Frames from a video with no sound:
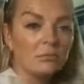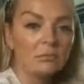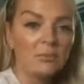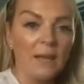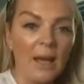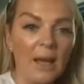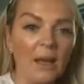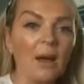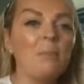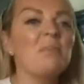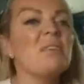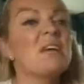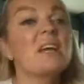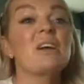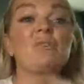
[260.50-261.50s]
Okay, I'm
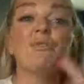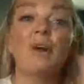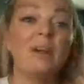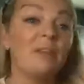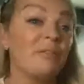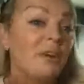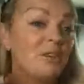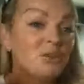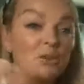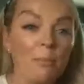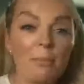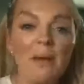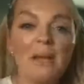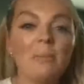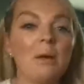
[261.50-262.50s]
thinking, right, if I do the
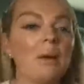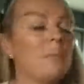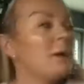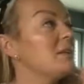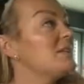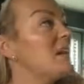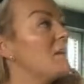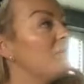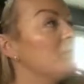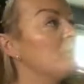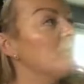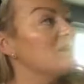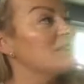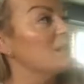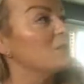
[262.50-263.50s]
minimum, I definitely
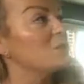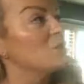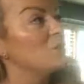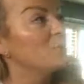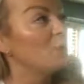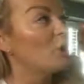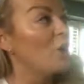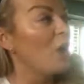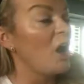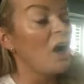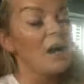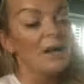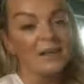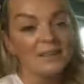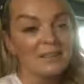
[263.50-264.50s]
want to sell 2, and on a
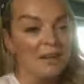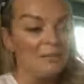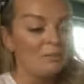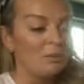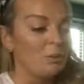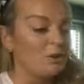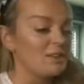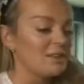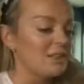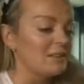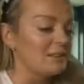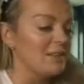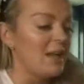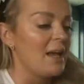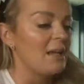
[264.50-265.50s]
high, I definitely want to sell
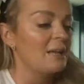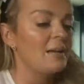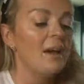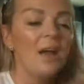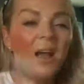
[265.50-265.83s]
10.